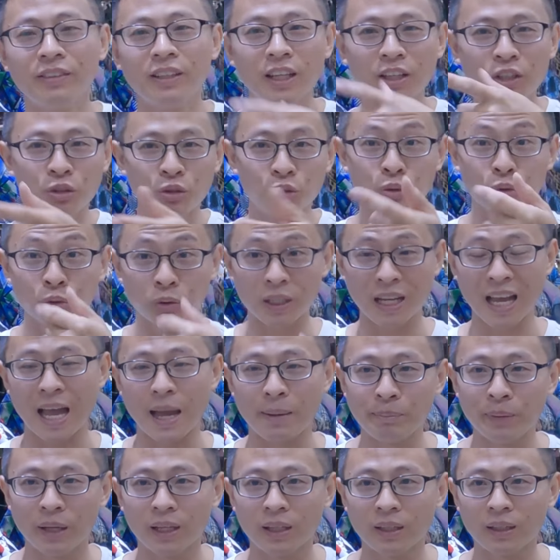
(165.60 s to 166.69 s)
every day you look,
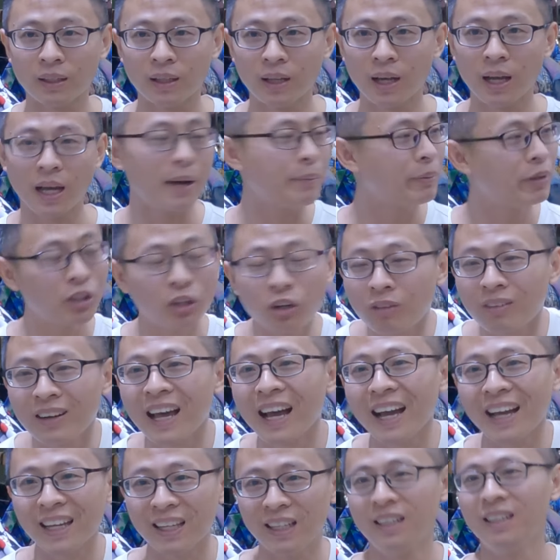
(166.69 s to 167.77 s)
I mean, I mean, no
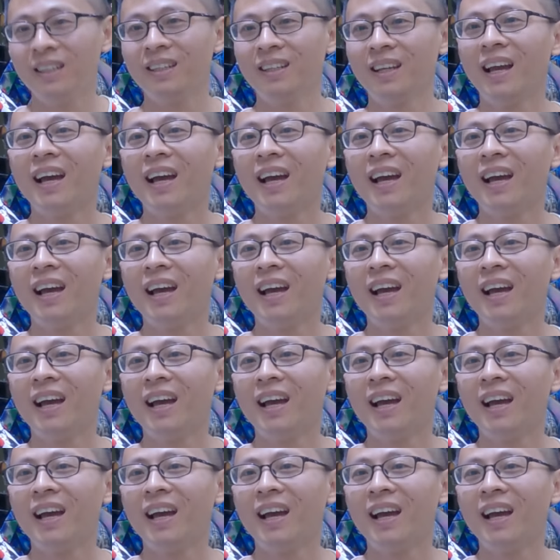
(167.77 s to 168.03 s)
lie.